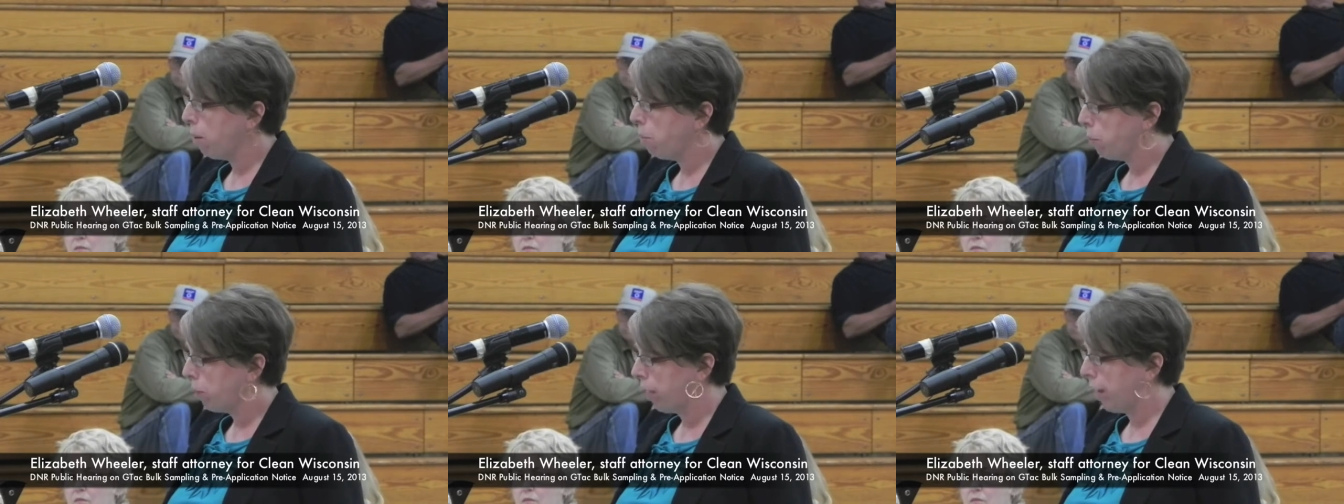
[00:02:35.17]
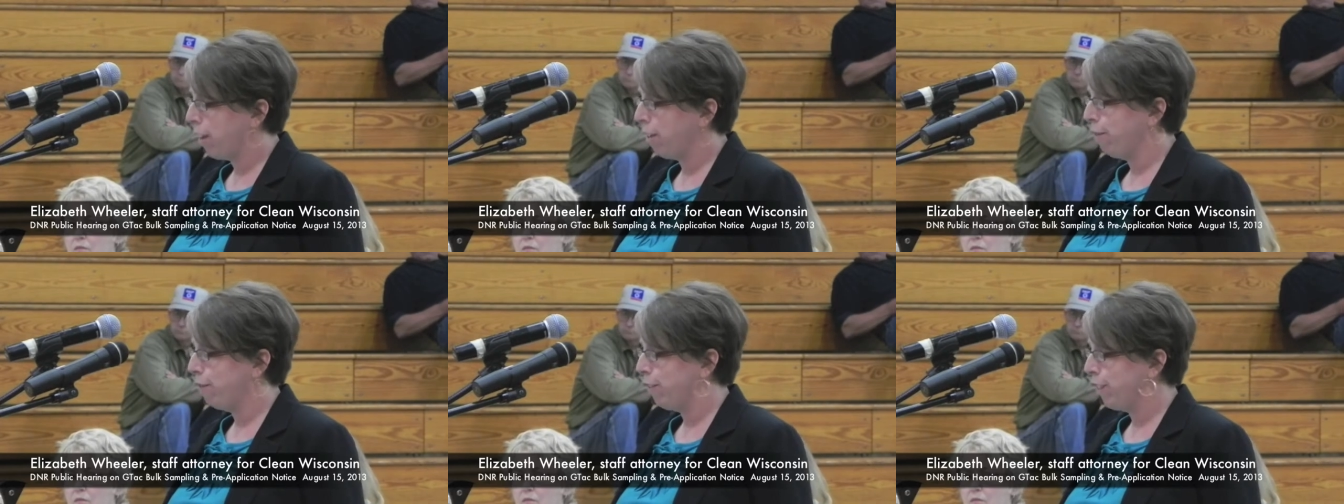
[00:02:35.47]
a
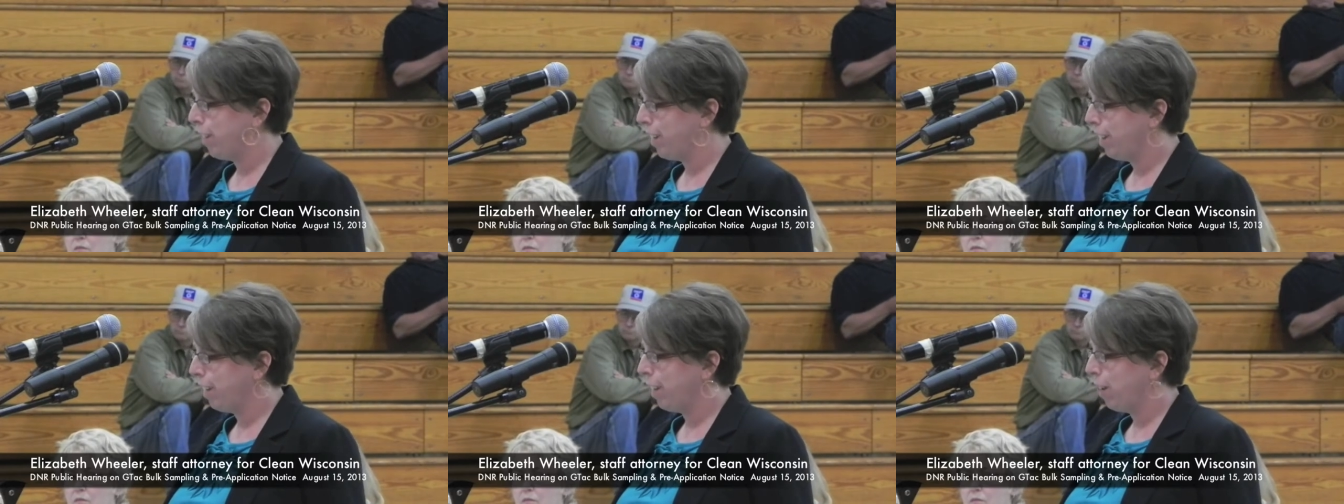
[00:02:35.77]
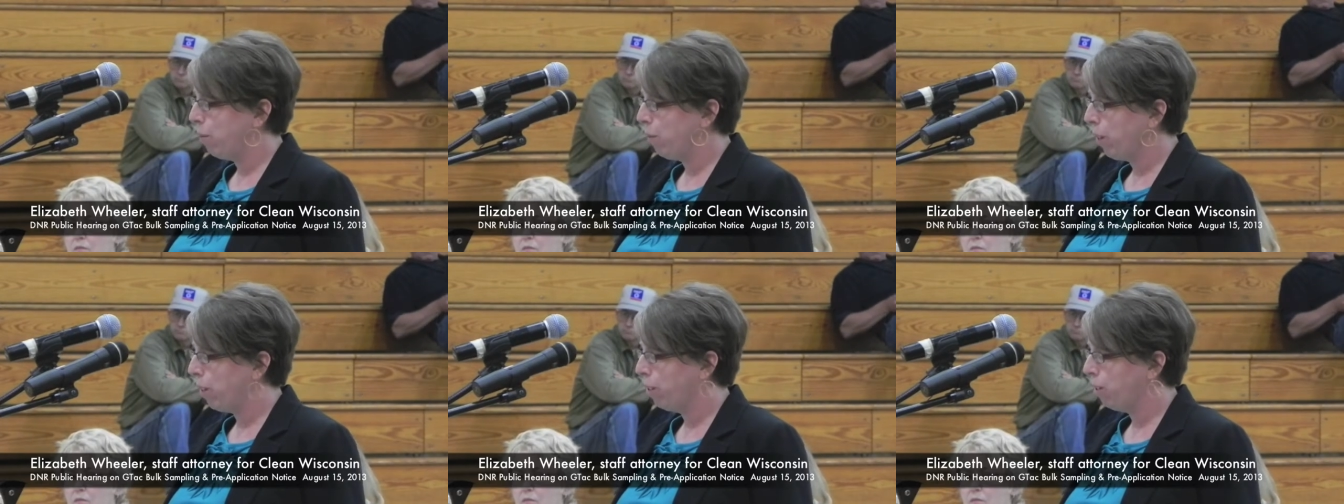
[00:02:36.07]
plan for
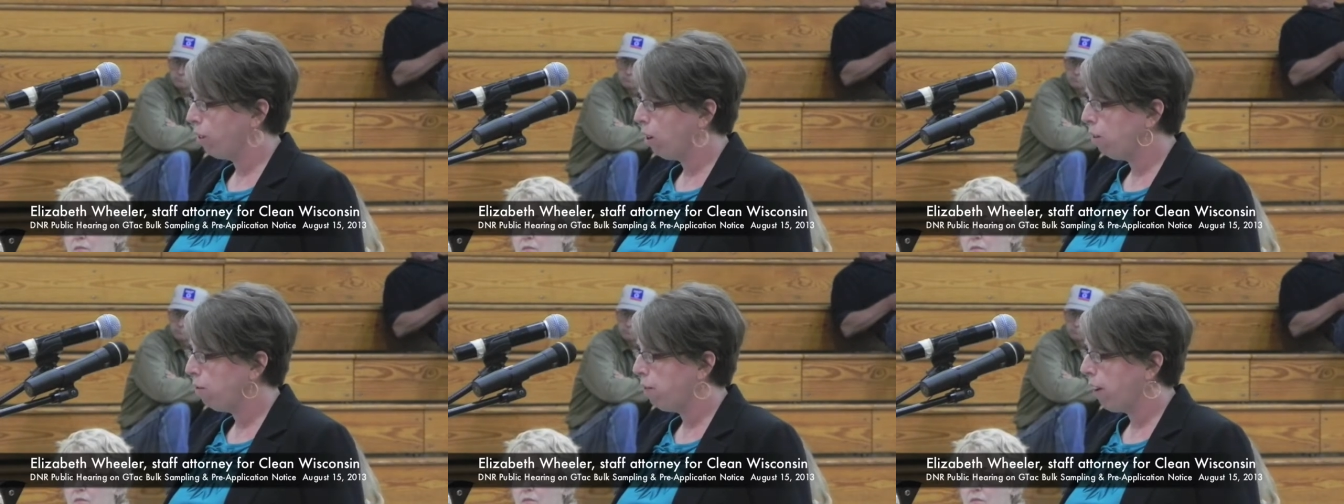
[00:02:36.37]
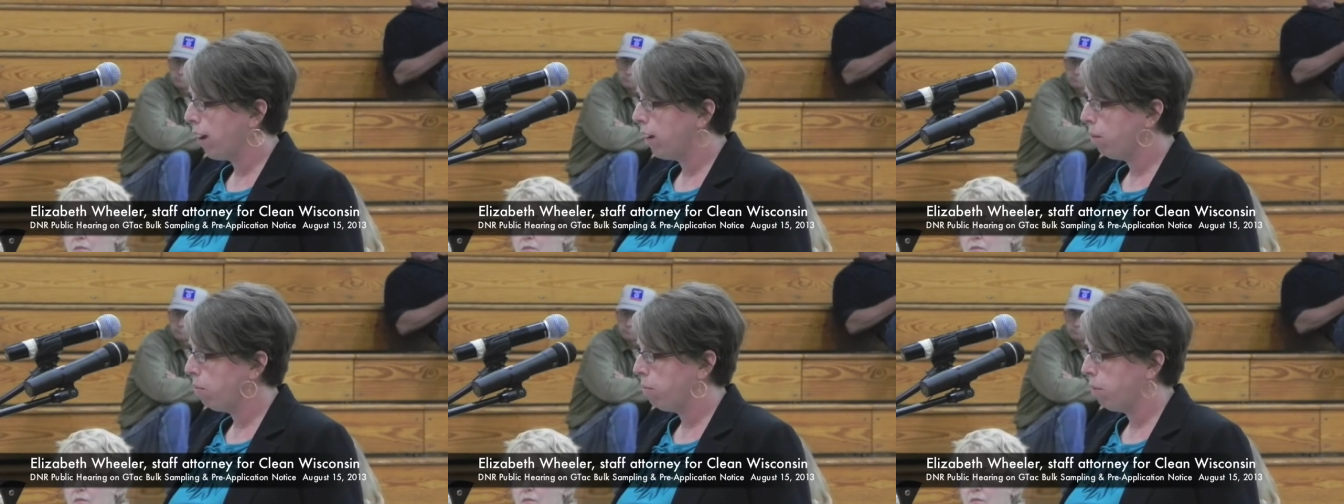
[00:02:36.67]
dealing with
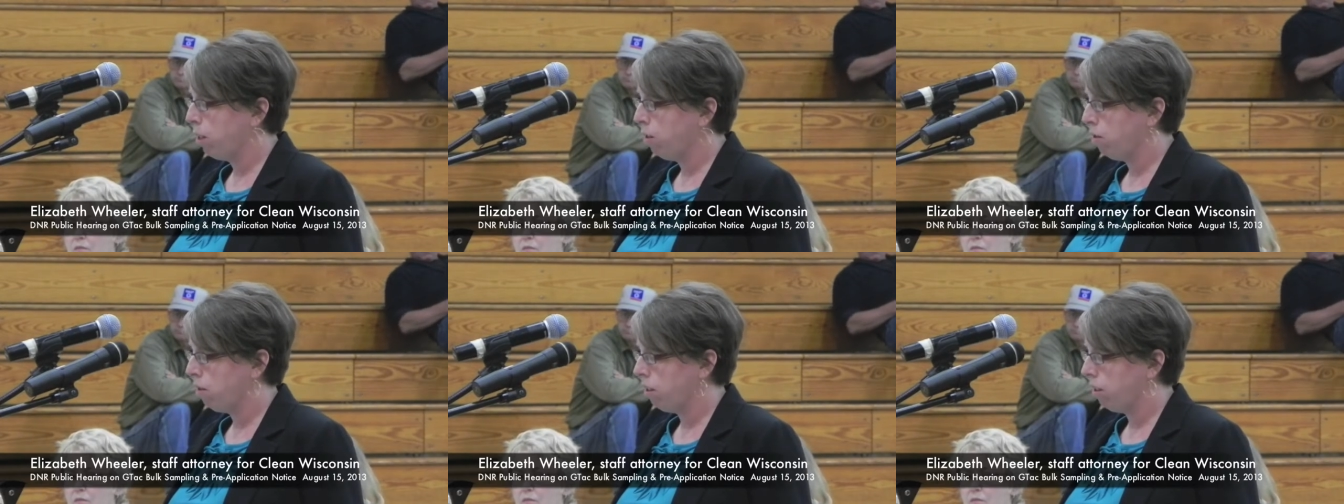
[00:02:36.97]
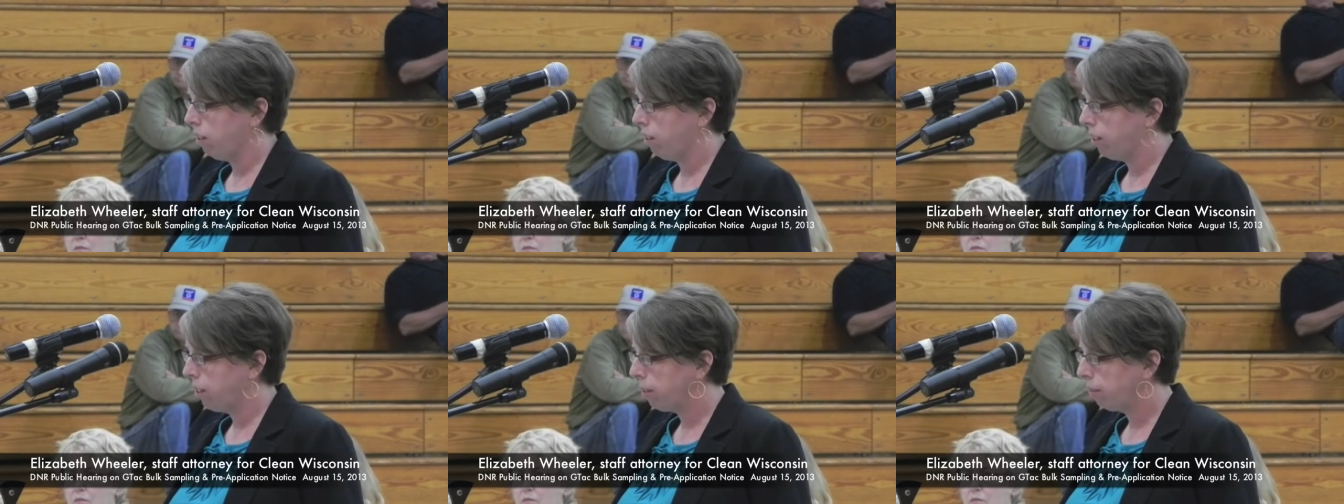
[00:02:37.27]
sulfide
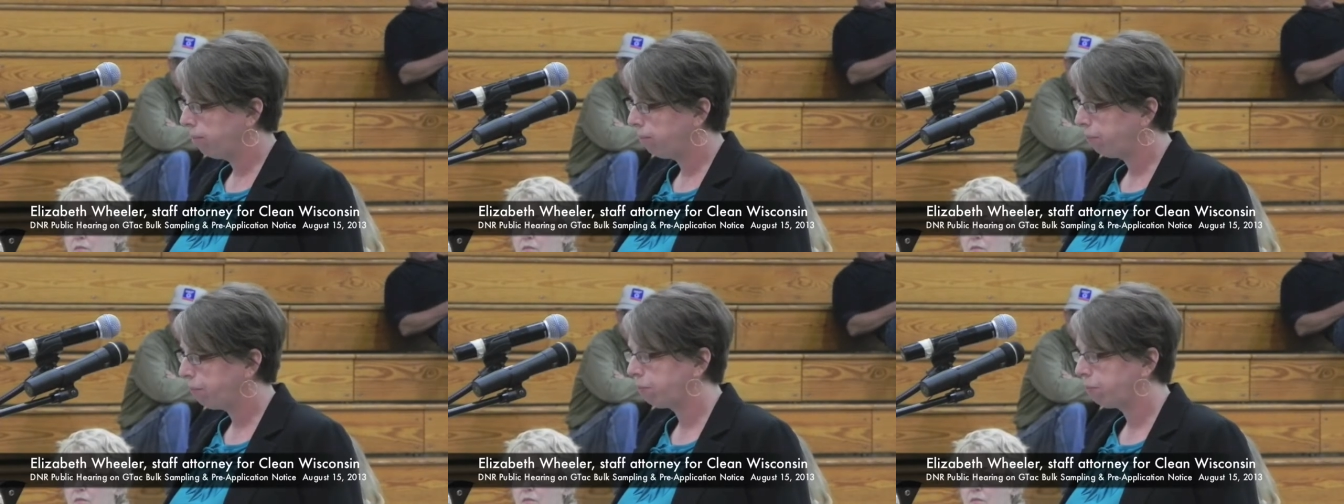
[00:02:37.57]
minerals.